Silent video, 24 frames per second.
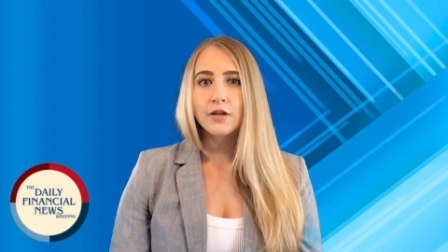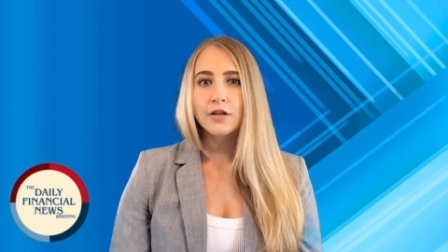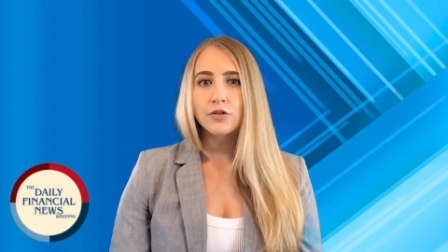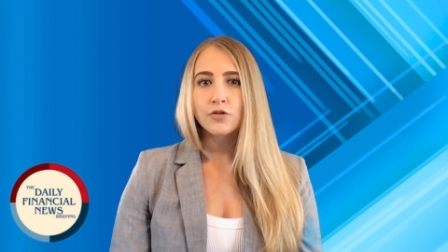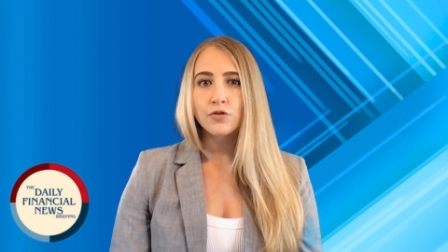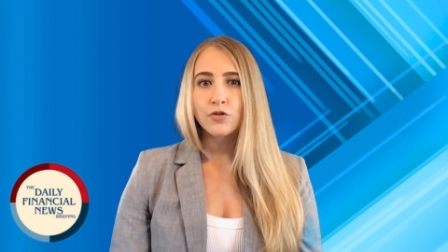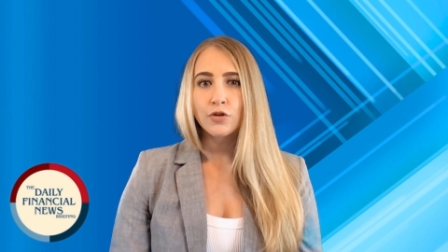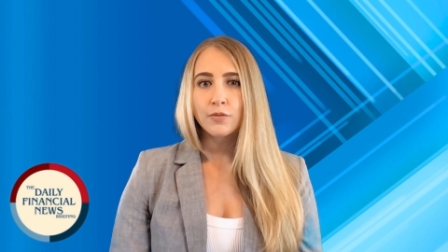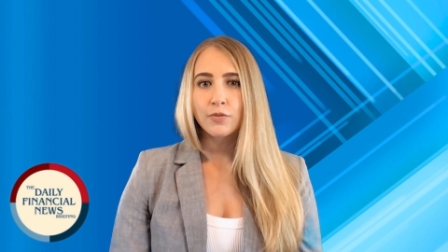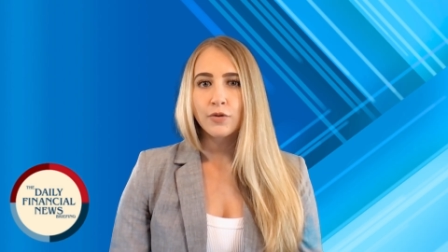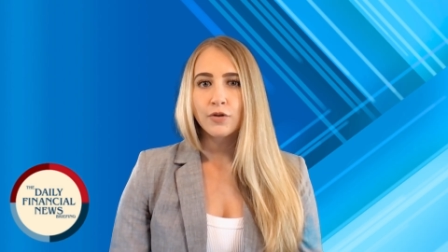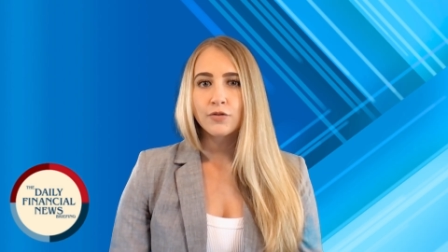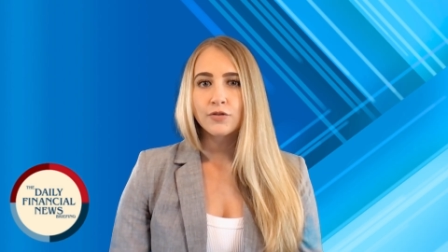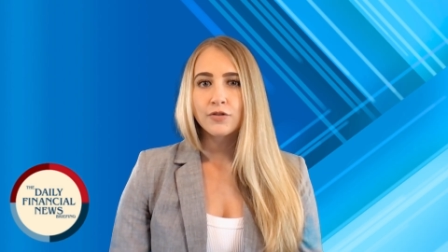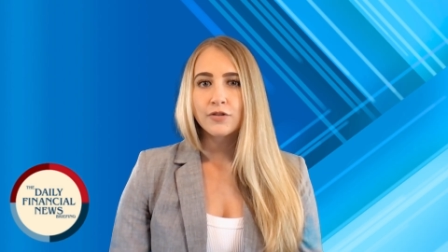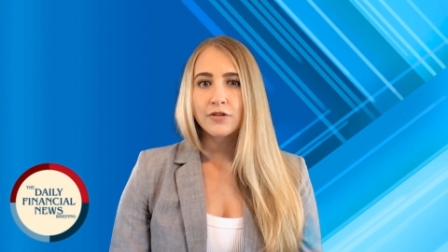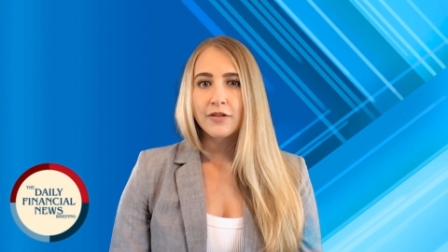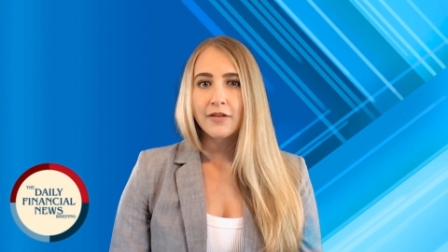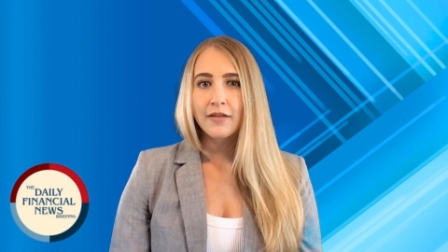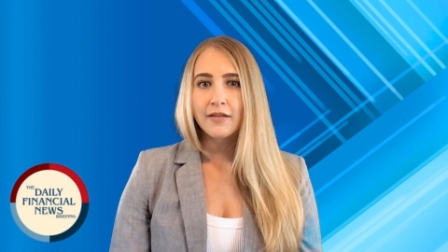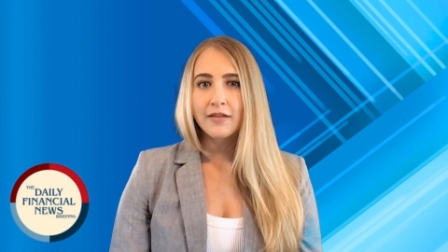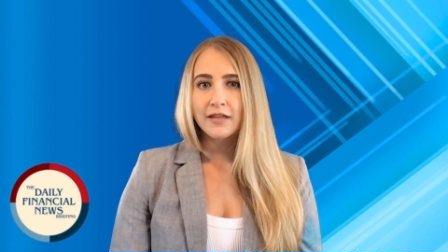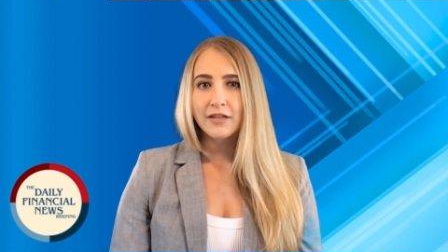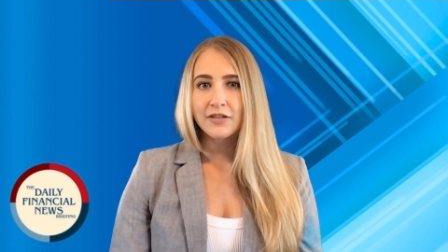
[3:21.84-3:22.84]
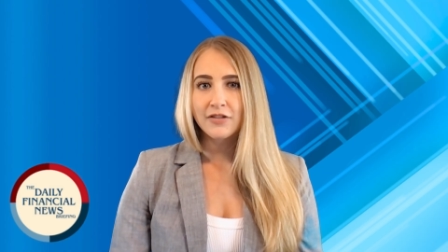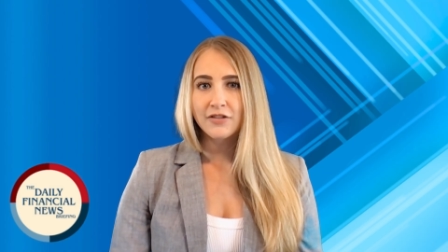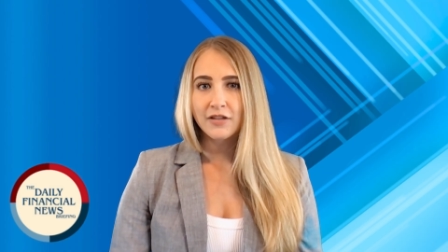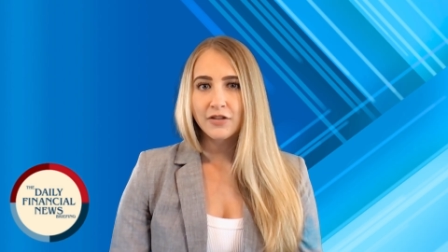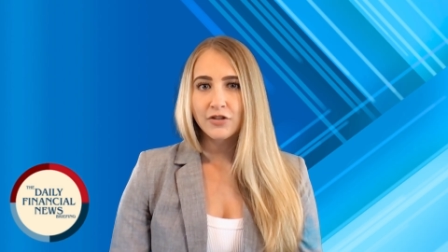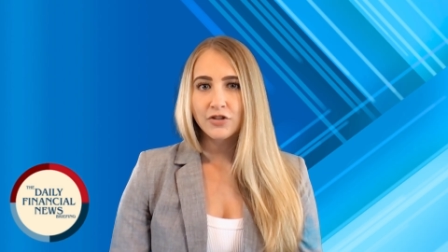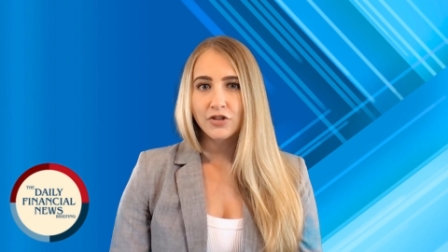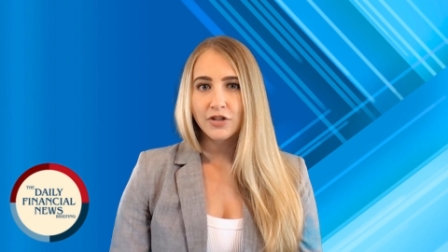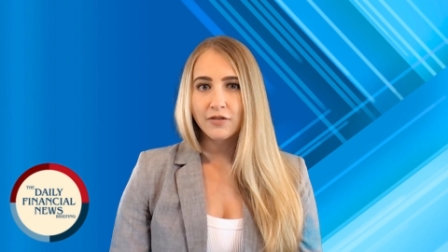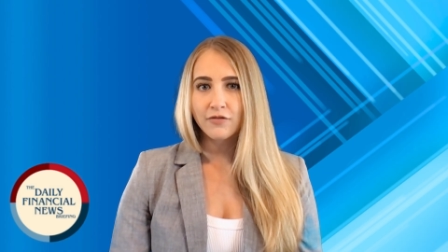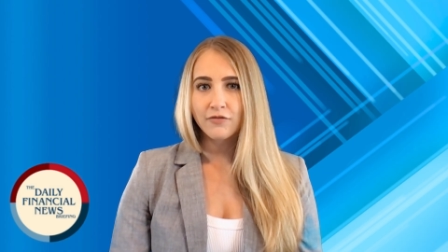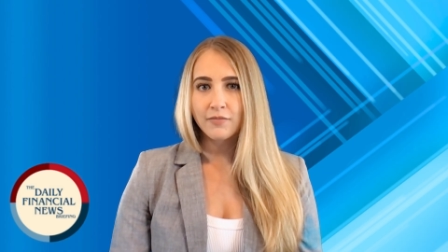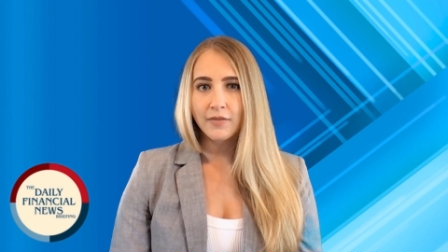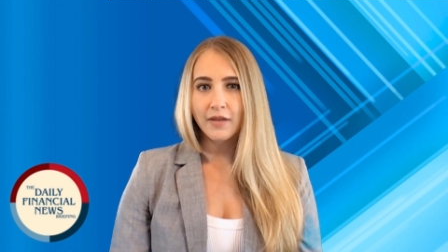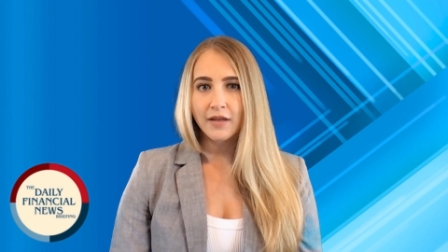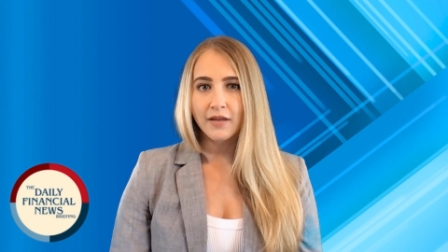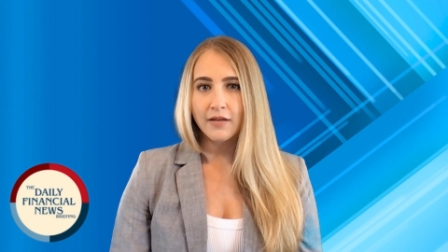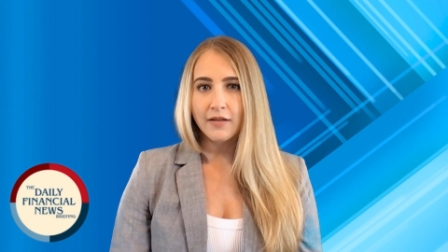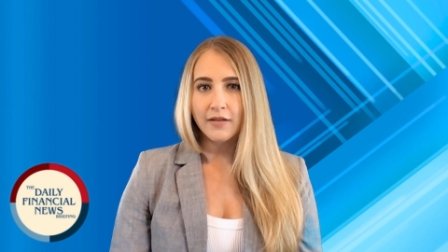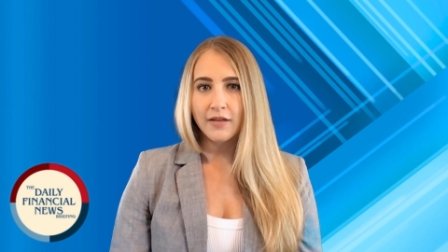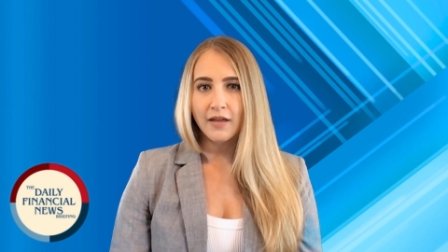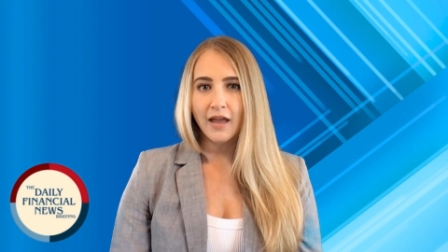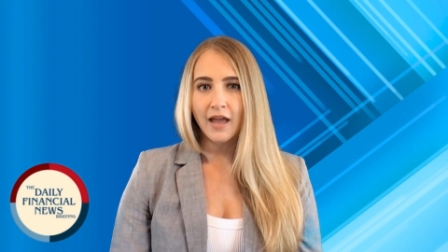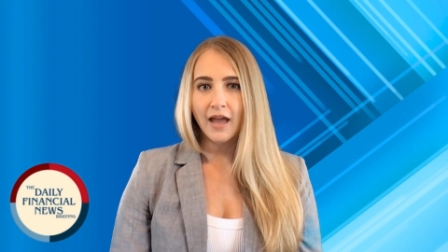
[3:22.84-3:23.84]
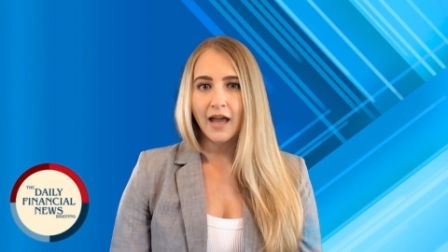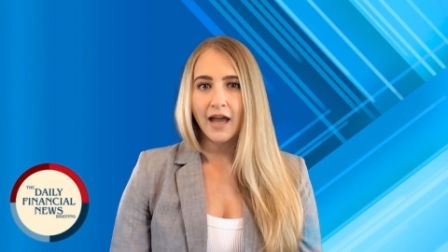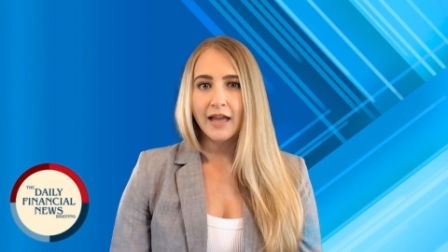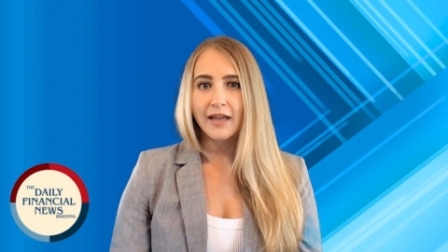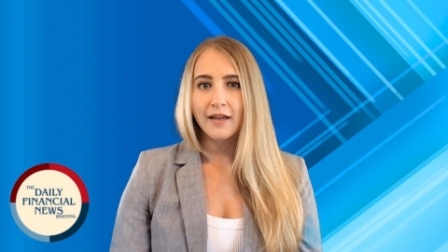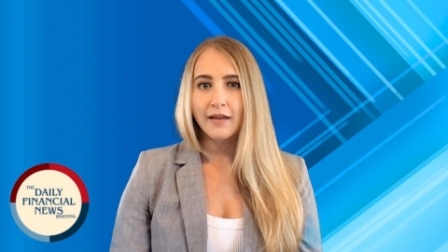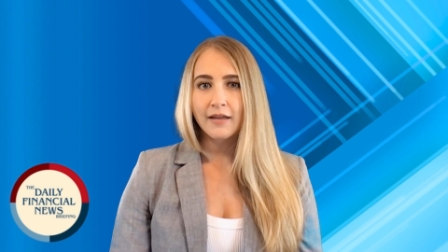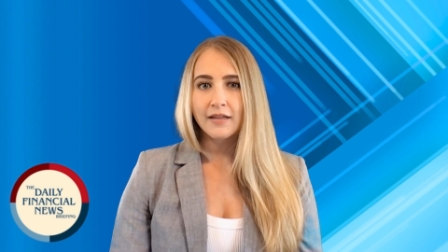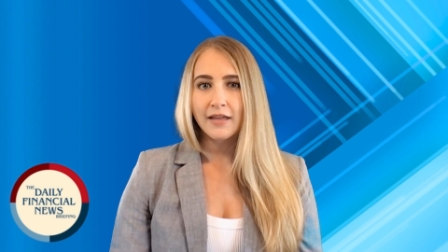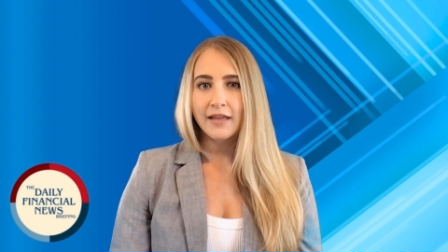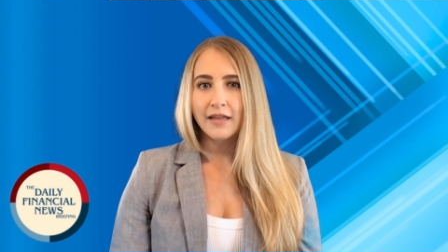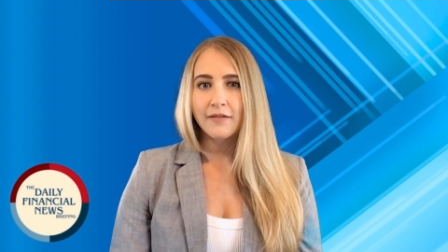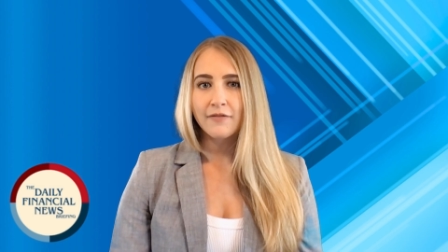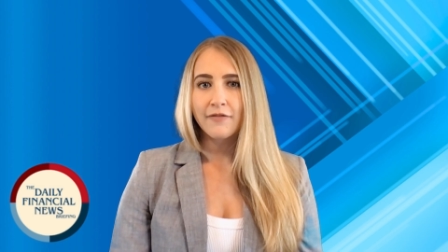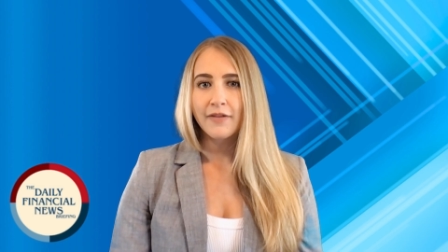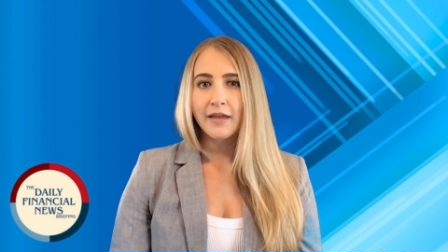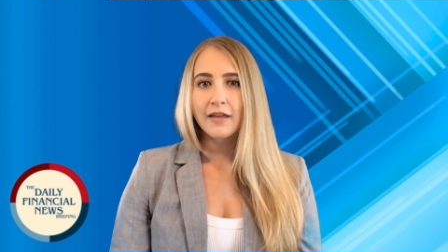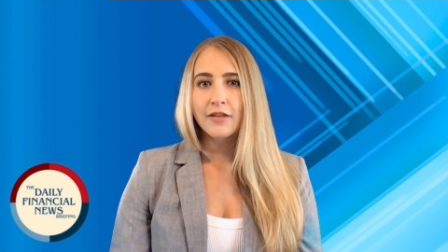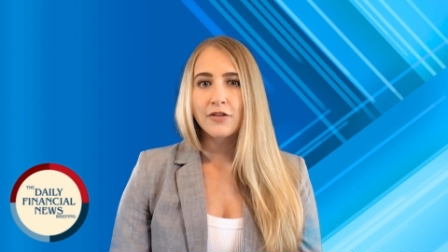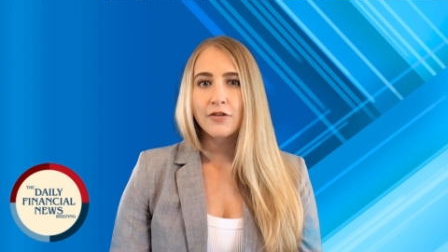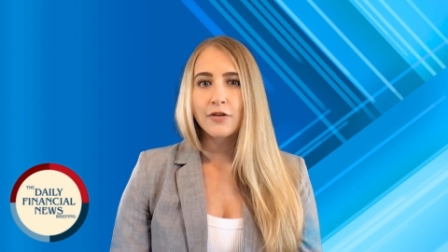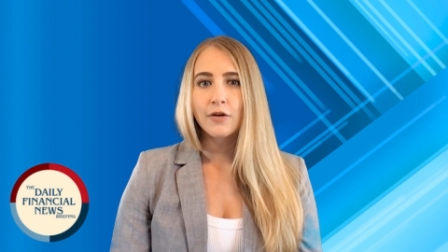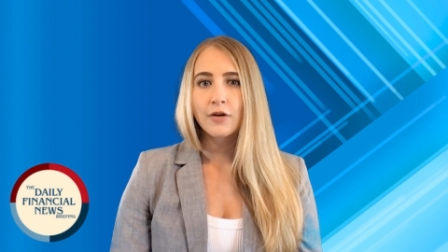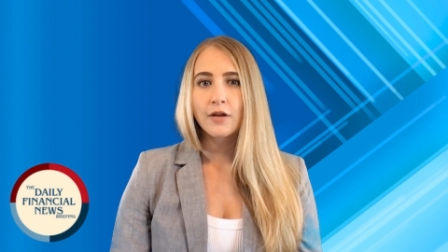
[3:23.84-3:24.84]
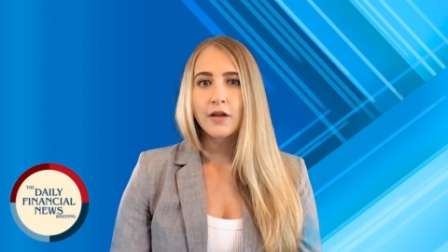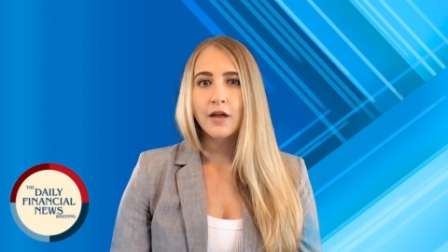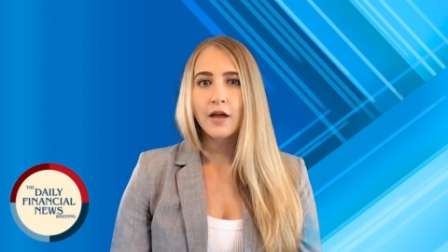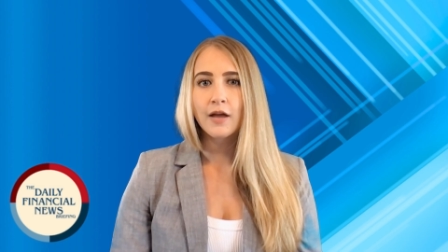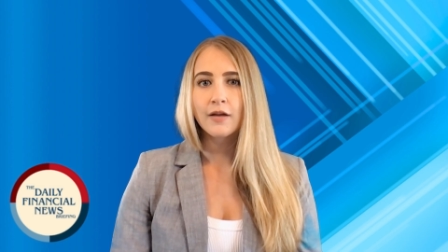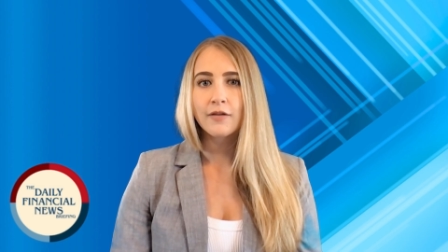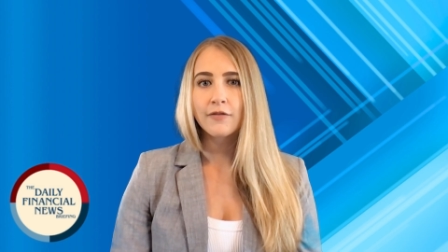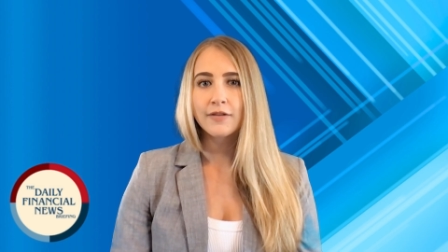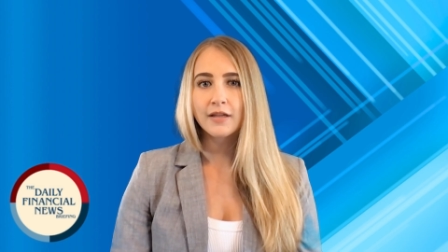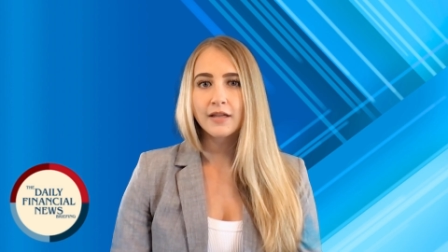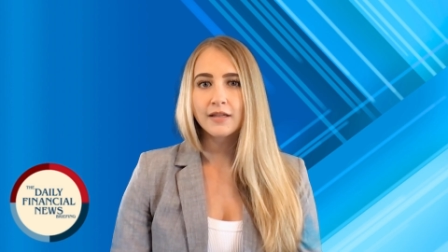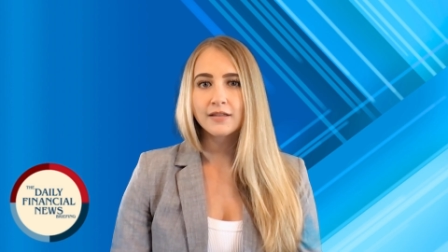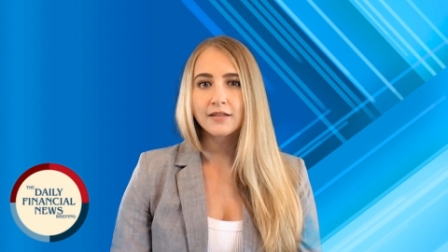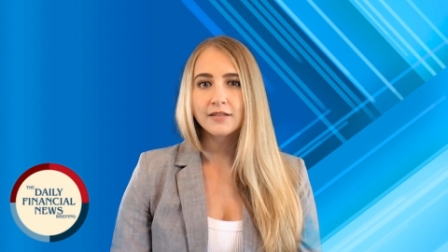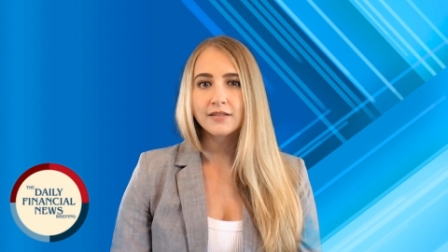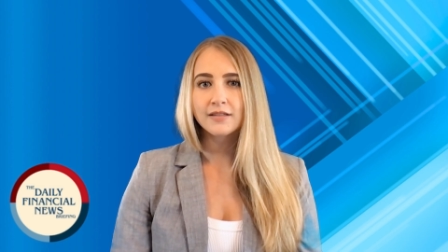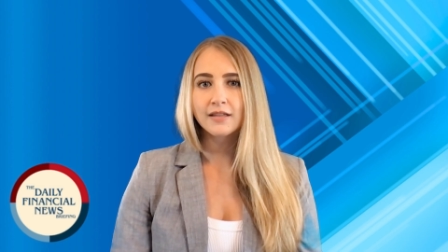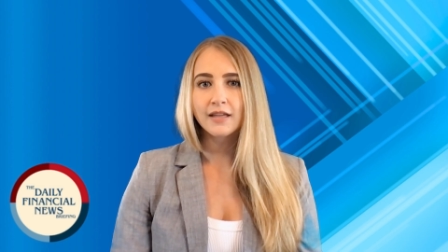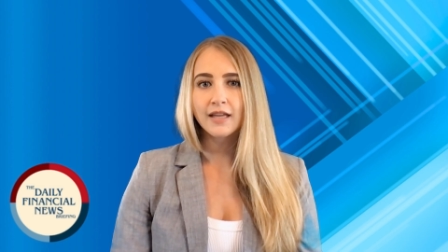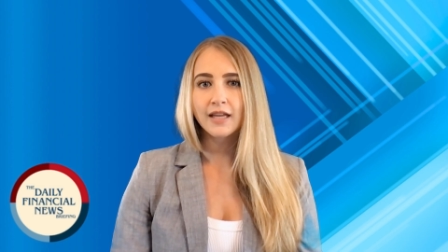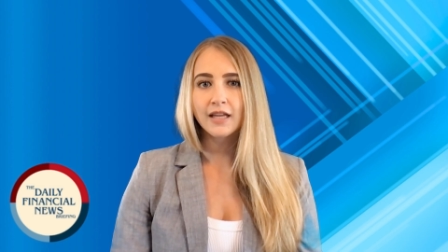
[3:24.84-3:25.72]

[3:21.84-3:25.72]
attributes this achievement to heightened investor confidence